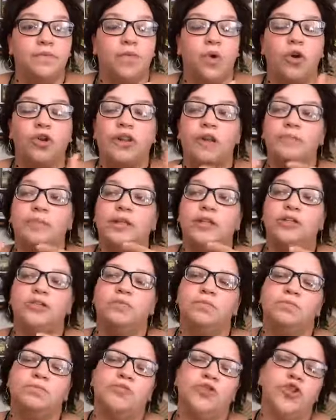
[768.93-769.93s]
Or they've
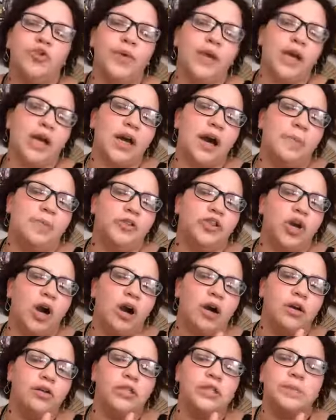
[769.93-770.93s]
been doing a couple
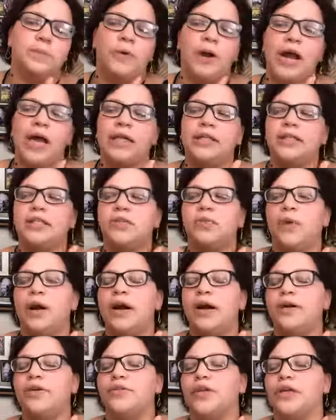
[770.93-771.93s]
tarot spreads
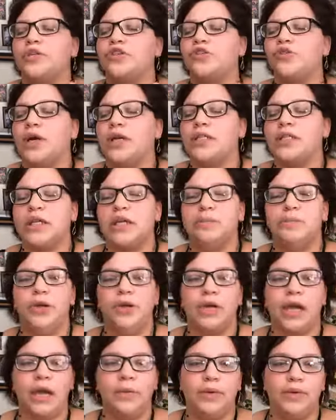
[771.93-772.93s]
where they tried to
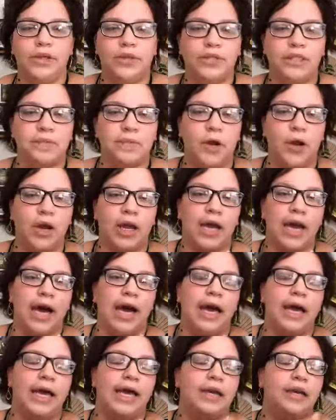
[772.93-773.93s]
communicate with their spirit
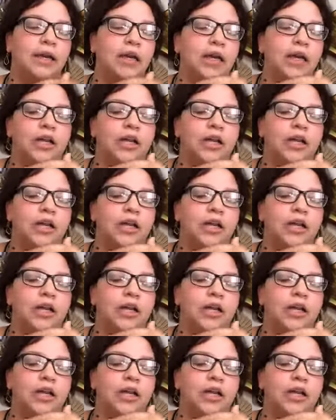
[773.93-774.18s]
guide,